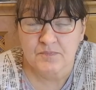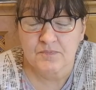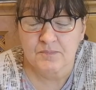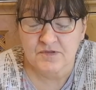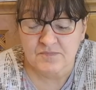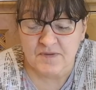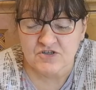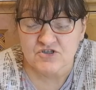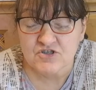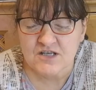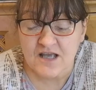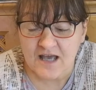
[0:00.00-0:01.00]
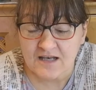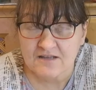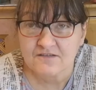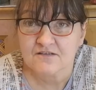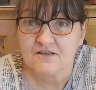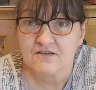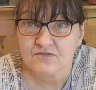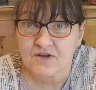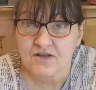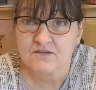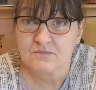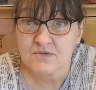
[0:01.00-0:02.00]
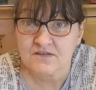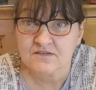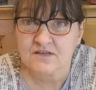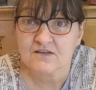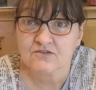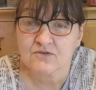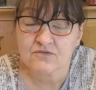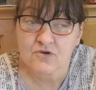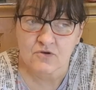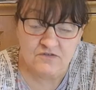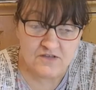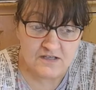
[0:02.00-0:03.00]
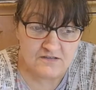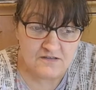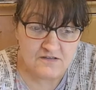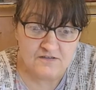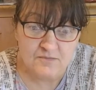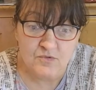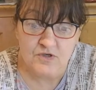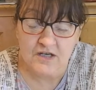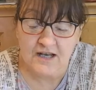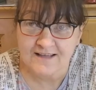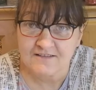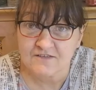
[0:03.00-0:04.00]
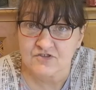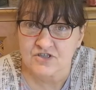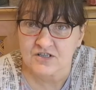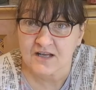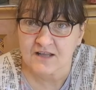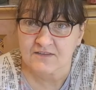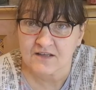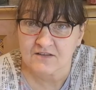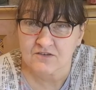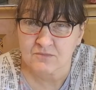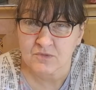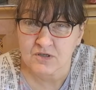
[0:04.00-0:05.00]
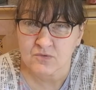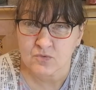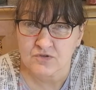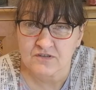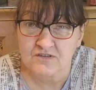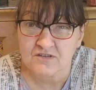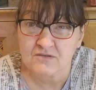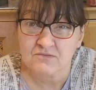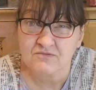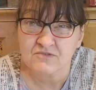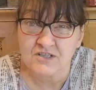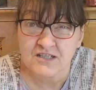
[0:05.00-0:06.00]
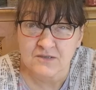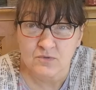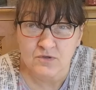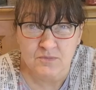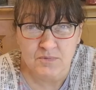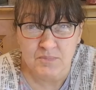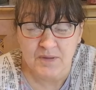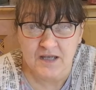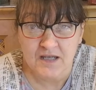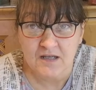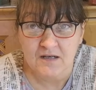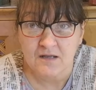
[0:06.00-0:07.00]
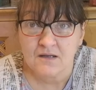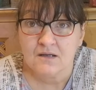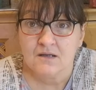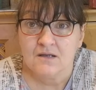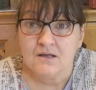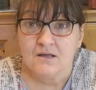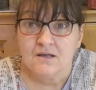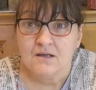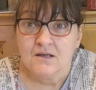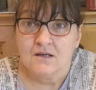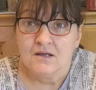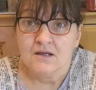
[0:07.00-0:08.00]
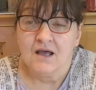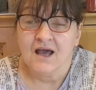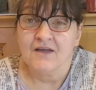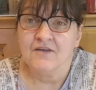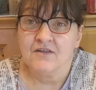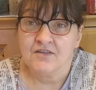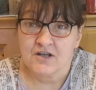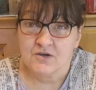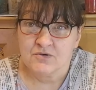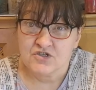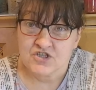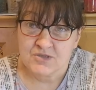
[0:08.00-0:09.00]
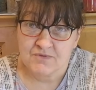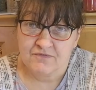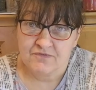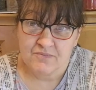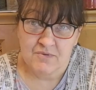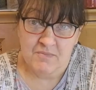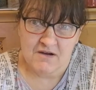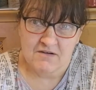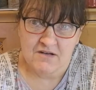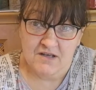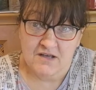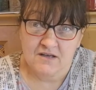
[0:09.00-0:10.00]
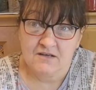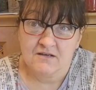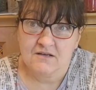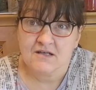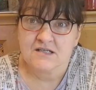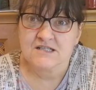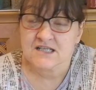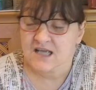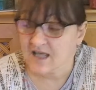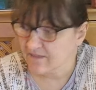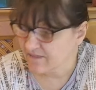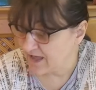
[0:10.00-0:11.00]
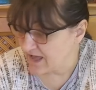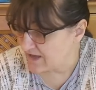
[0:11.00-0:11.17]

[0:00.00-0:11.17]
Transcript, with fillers: speciality threads. I missed that, so I contacted her this morning and asked if she can add that to my order, because I don't really want to be paying another load of shipping from America to get that.